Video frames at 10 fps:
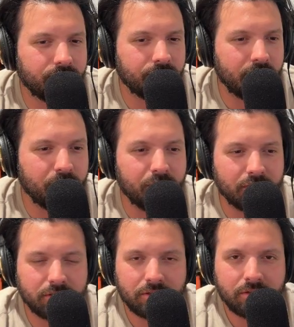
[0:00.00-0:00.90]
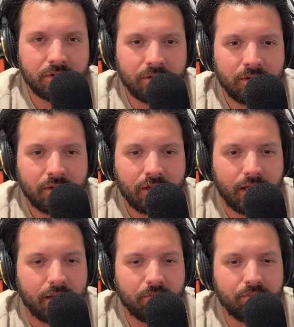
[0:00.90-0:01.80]
input
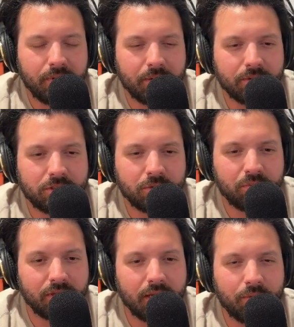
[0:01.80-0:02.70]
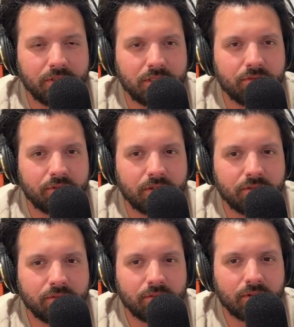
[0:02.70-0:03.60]
and be able to play with
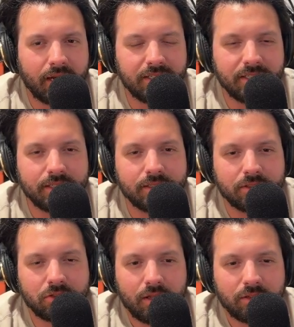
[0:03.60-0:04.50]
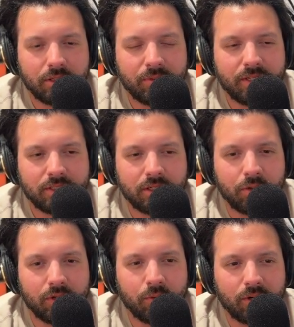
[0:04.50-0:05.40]
different ideas. Somebody that's going
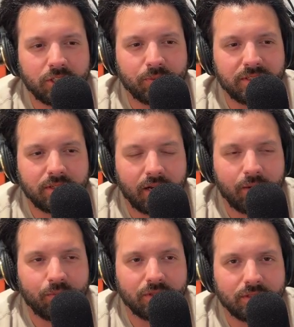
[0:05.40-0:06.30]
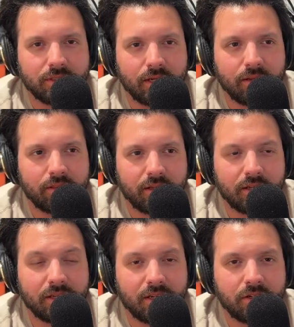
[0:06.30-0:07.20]
to really want to spend time with this kind of thing
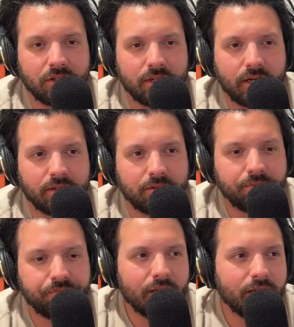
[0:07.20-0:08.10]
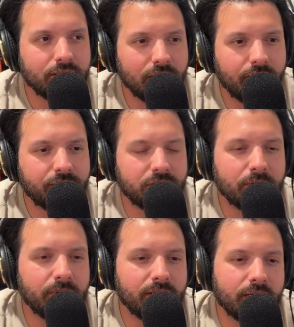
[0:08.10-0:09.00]
and get good at it. It's not for
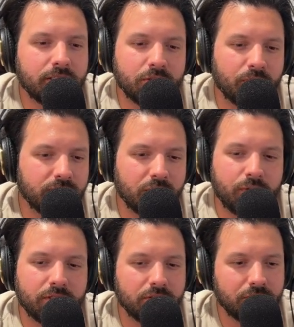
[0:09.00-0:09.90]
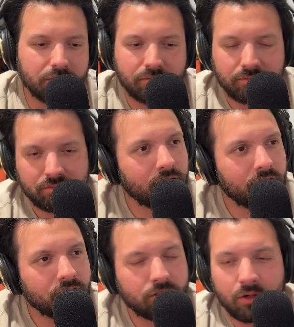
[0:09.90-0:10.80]
somebody that just wants a quick solution.
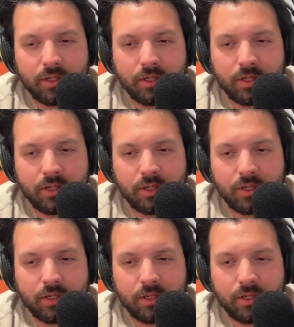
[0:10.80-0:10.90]
So in